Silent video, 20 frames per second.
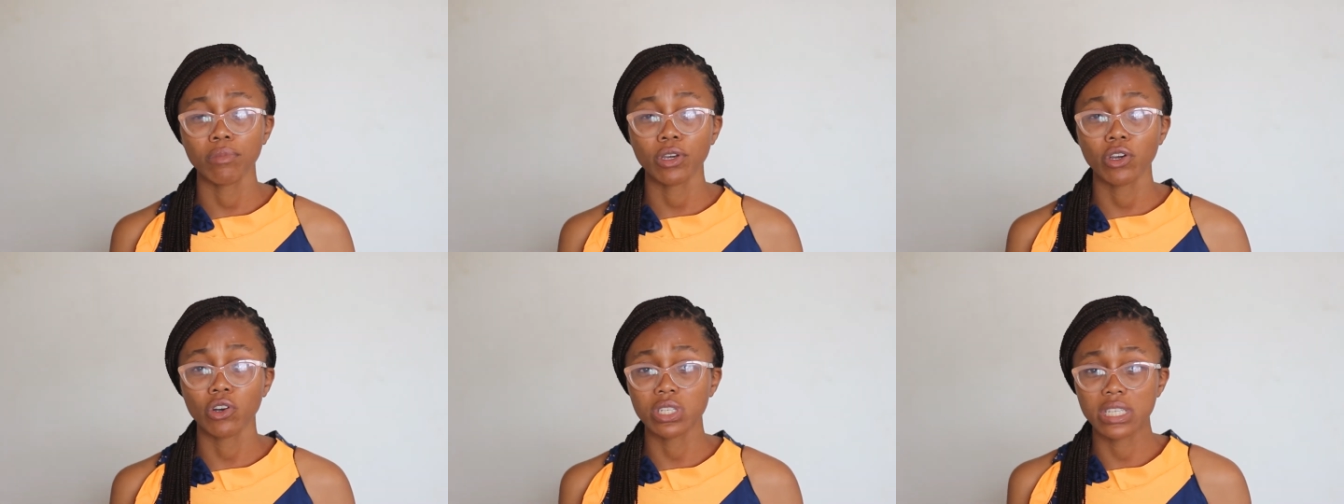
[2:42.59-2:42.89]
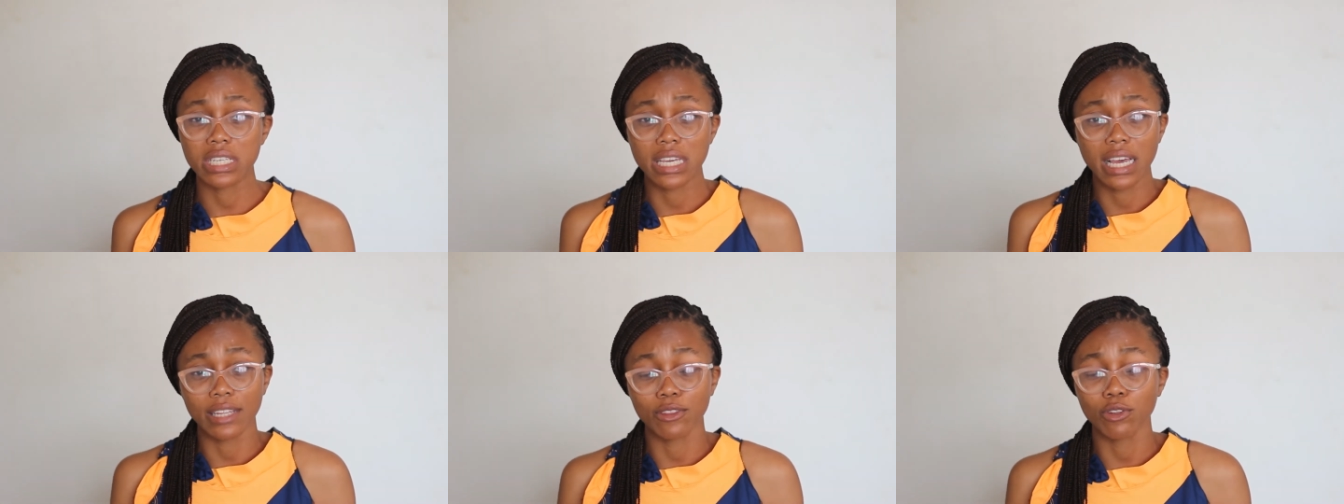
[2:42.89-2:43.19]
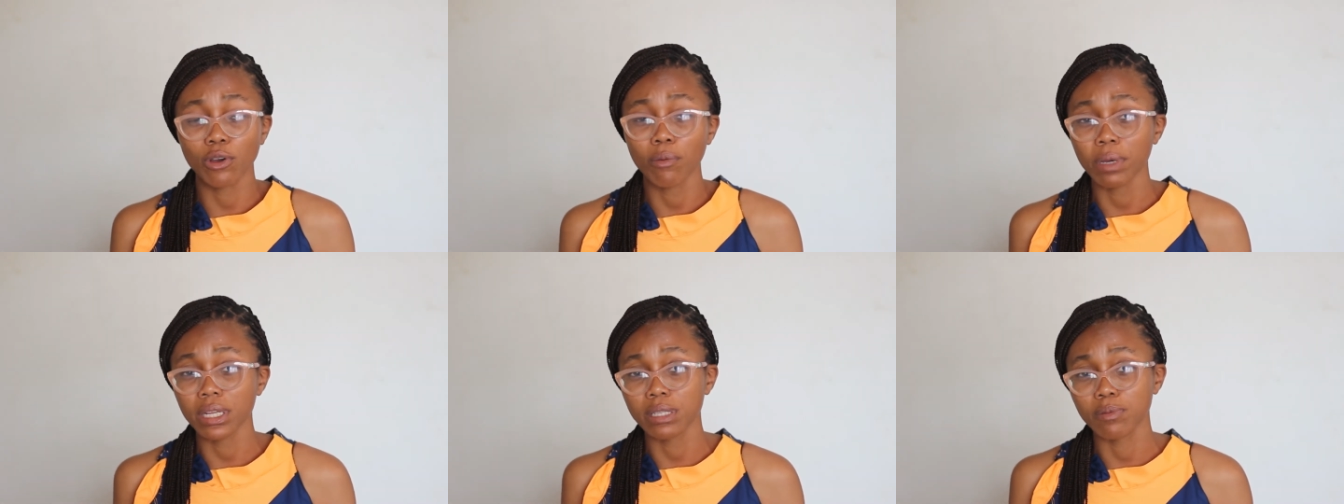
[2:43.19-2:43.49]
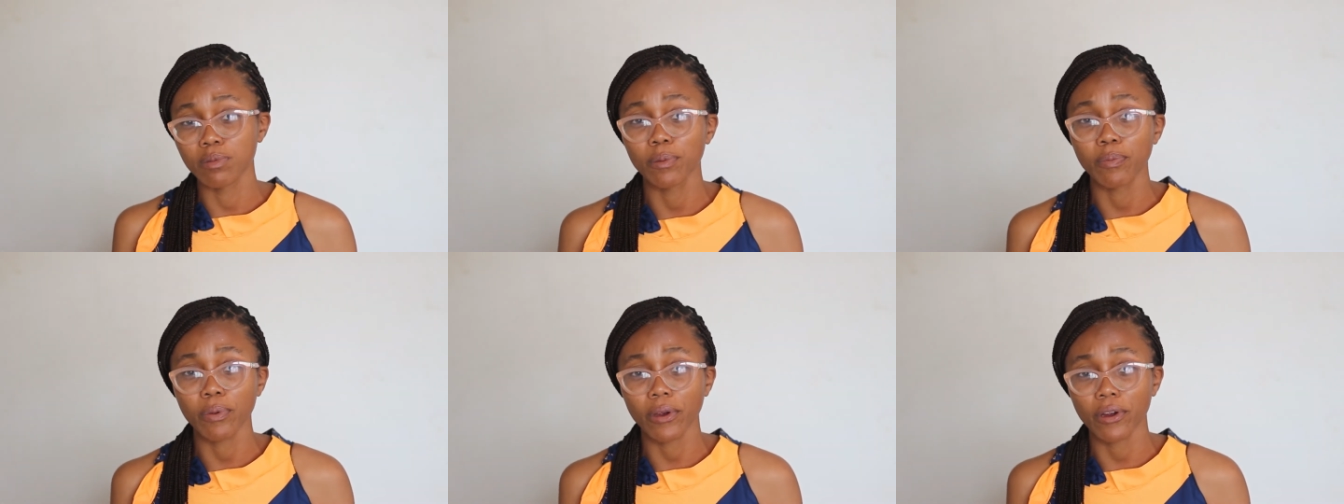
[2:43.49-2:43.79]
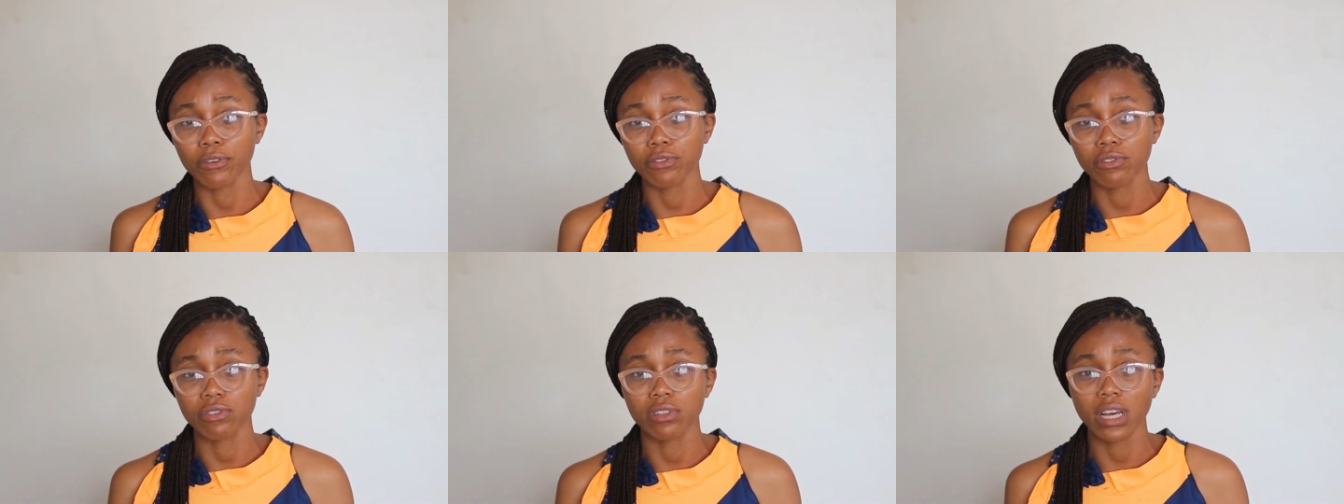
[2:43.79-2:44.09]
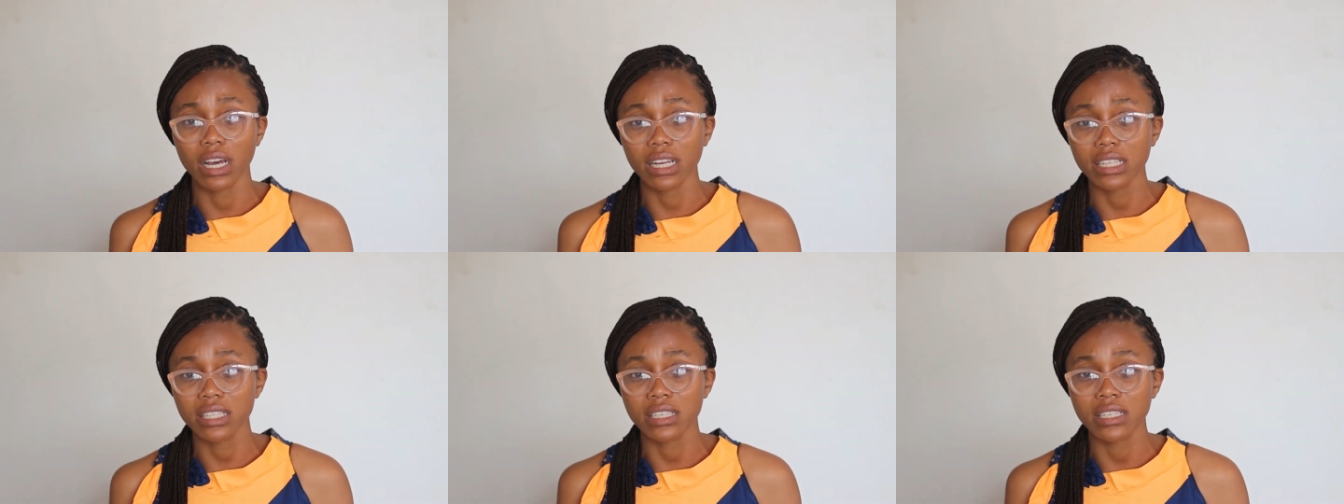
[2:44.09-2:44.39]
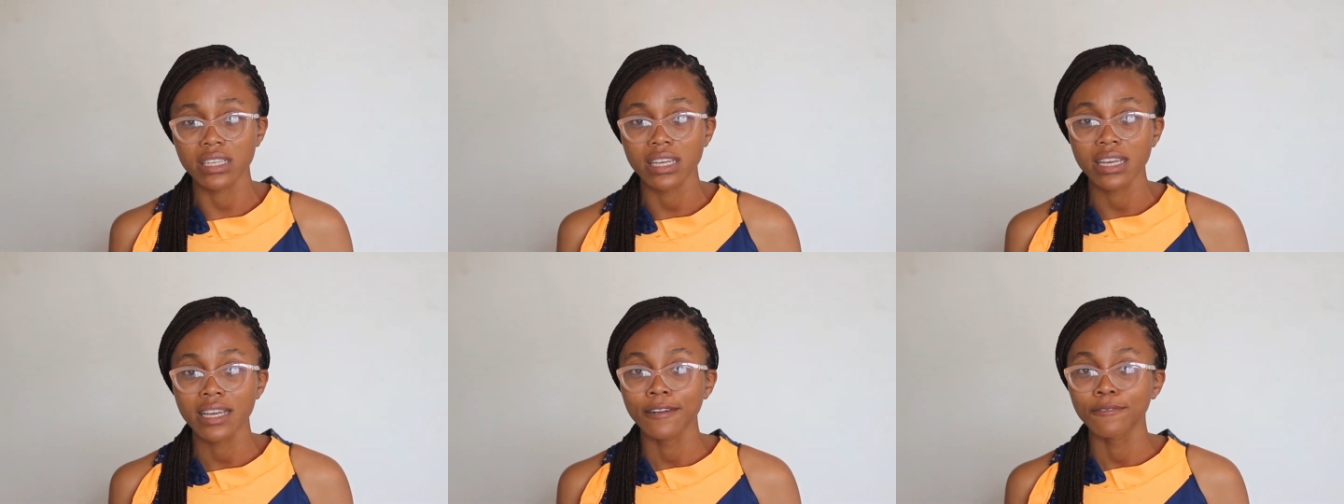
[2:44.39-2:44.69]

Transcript: because he had not met me prior to that